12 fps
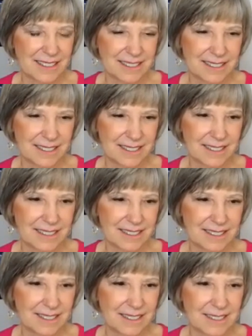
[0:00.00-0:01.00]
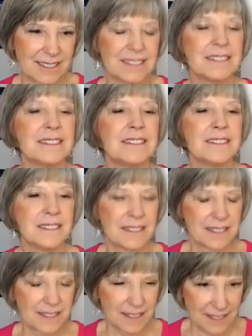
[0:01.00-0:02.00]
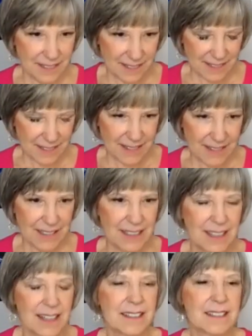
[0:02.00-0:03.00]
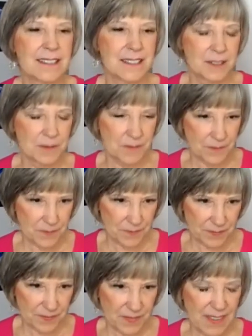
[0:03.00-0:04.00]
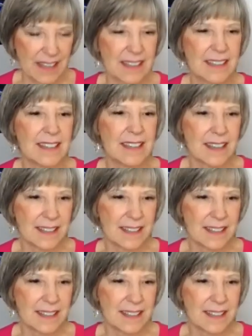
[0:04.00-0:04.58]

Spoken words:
[no speech]